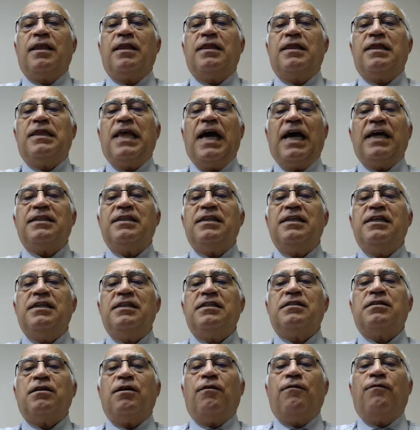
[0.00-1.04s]
That
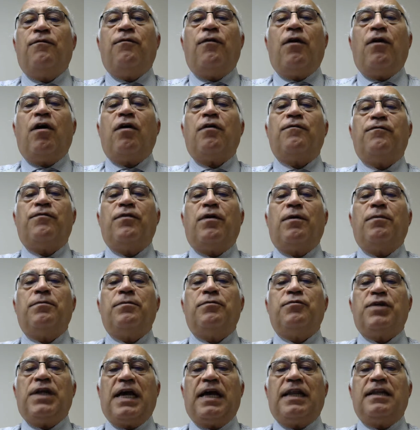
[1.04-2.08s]
is far from
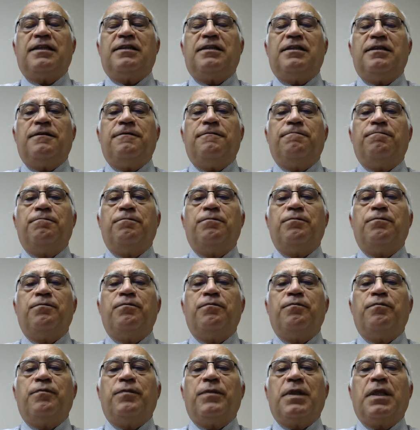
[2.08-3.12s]
reality.
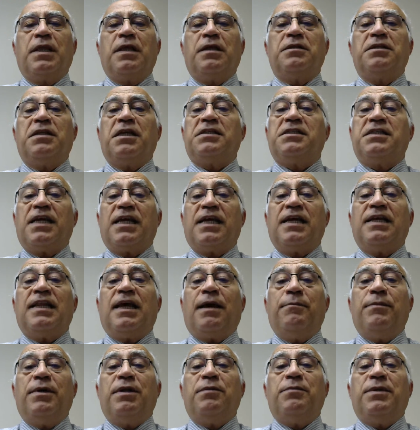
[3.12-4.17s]
The Second
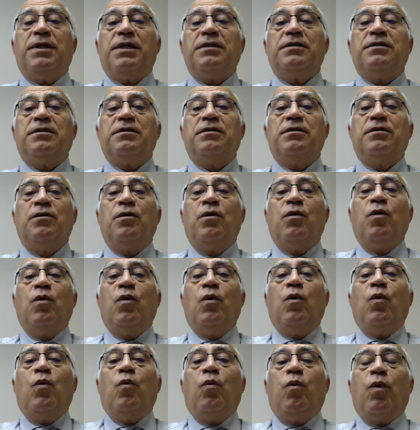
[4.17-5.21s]
Amendment
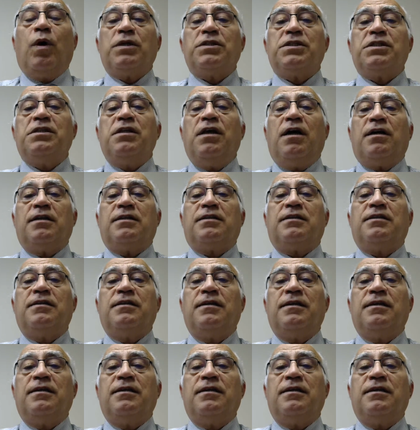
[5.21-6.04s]
was not